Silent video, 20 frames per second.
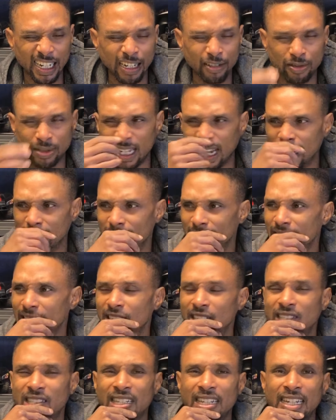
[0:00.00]
It was like the
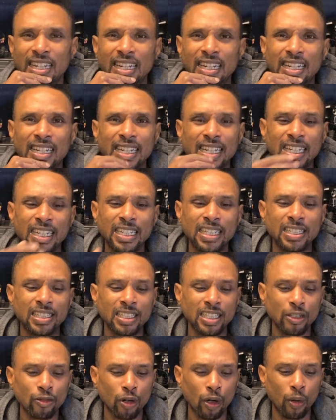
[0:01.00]
Eachine E
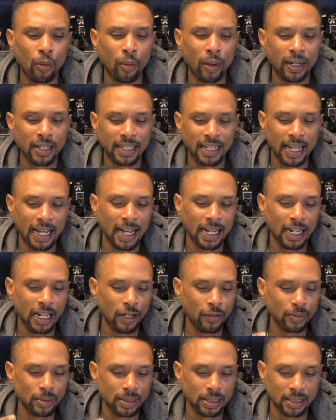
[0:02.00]
zero one nine, and
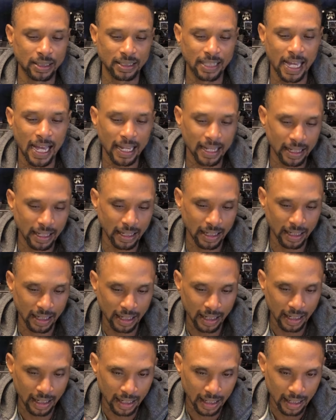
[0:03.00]
it was exactly
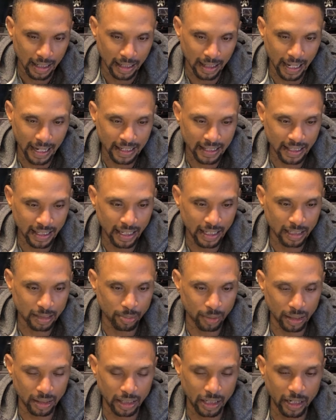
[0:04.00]
like this,
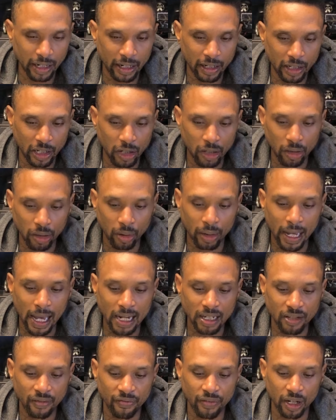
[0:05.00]
but their, their little
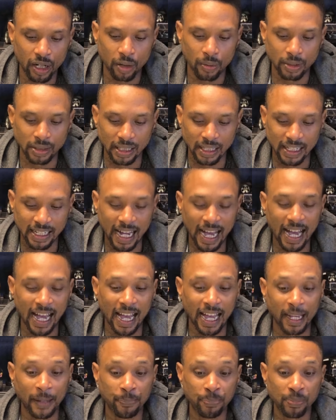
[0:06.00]
action figure was a
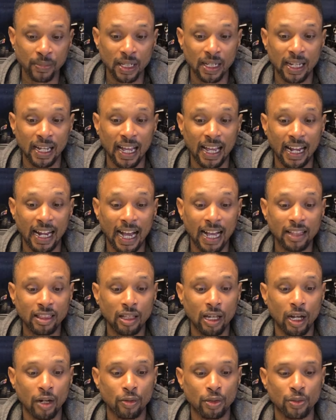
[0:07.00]
guy, and I
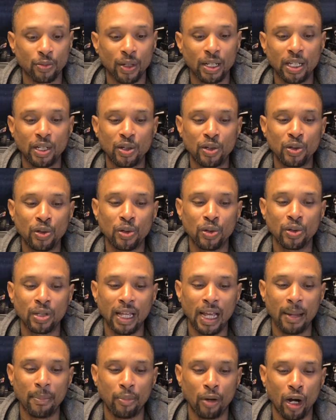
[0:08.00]
thought it was really cool
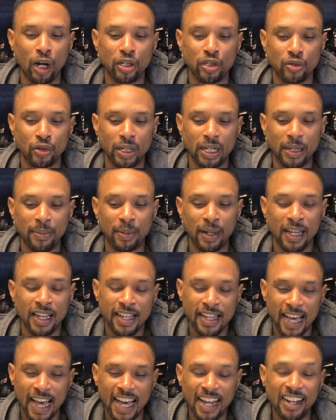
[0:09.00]
that Broadream
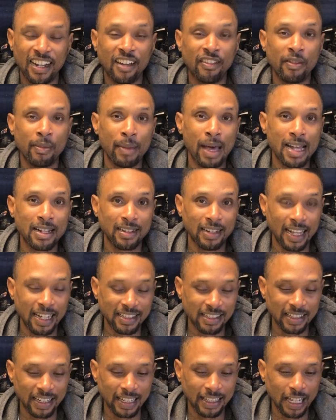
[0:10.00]
had enough
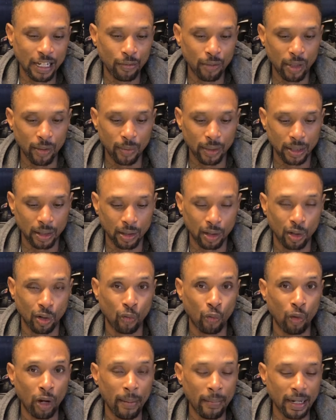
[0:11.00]
imagination that they went with the little
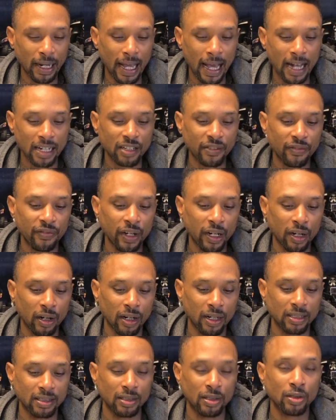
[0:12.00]
woman action figure,
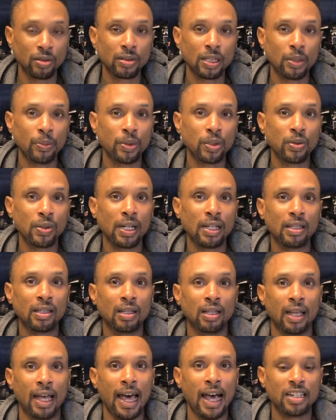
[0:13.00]
because usually when you get
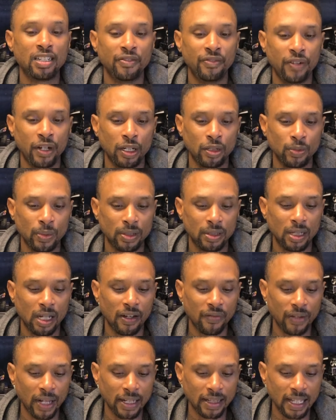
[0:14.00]
action figures with
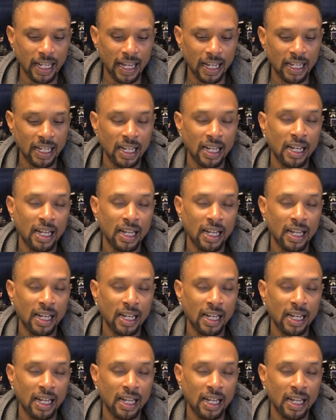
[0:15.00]
stuff like that,